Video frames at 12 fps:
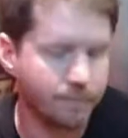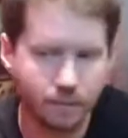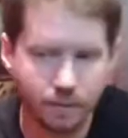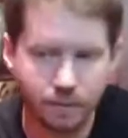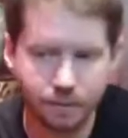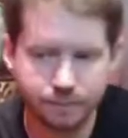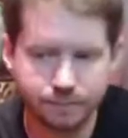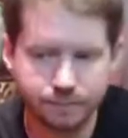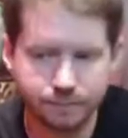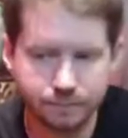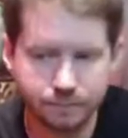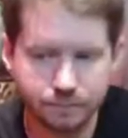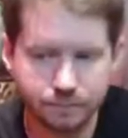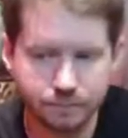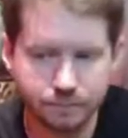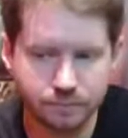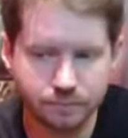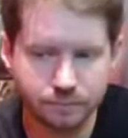
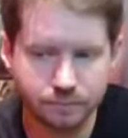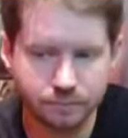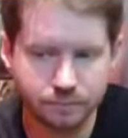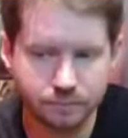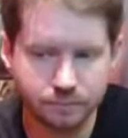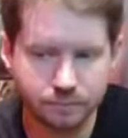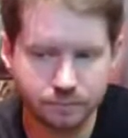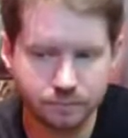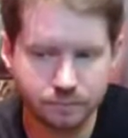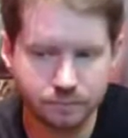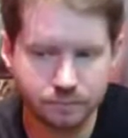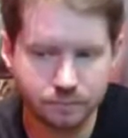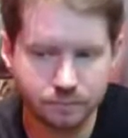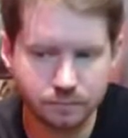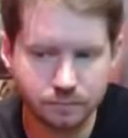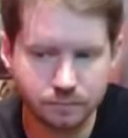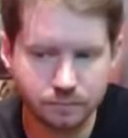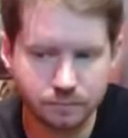
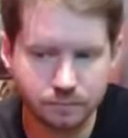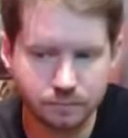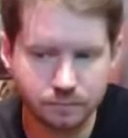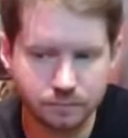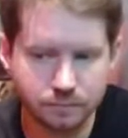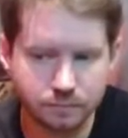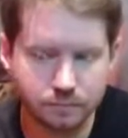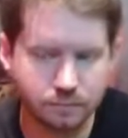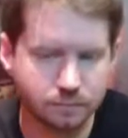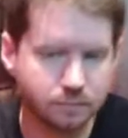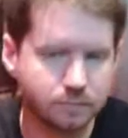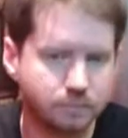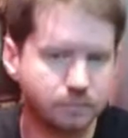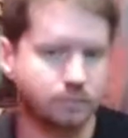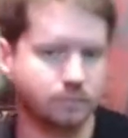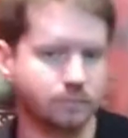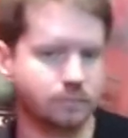No words are spoken by the person on screen.